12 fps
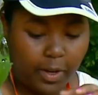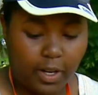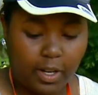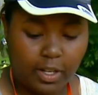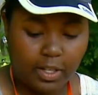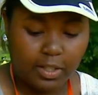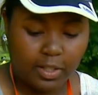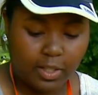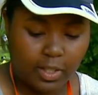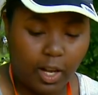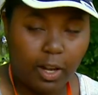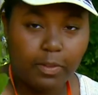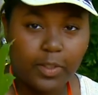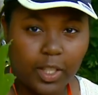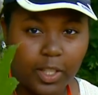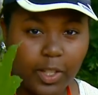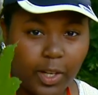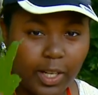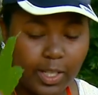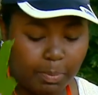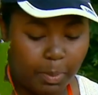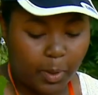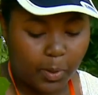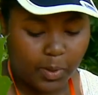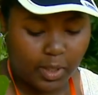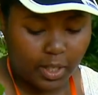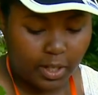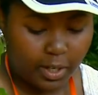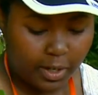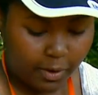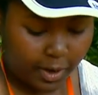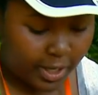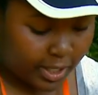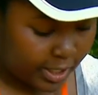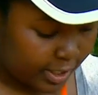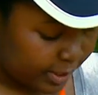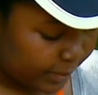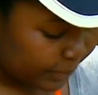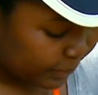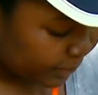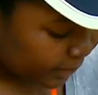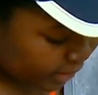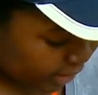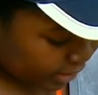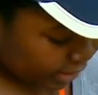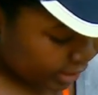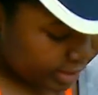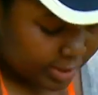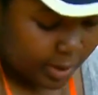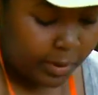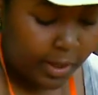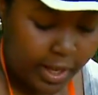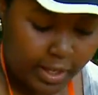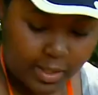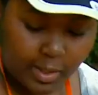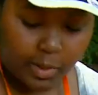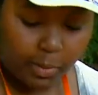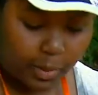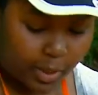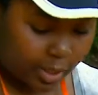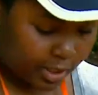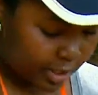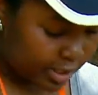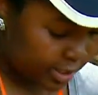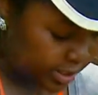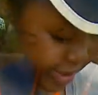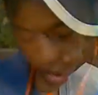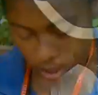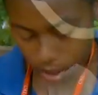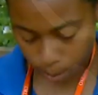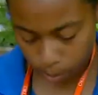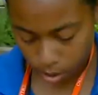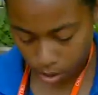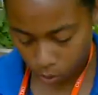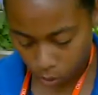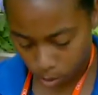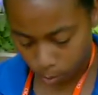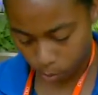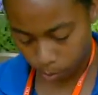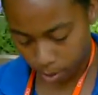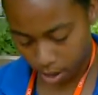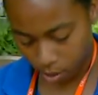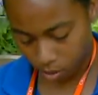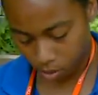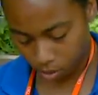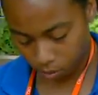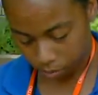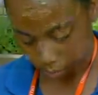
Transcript: your soft, tender, exposed layer right here. And so next, we're gonna... Dip it in hormone powder.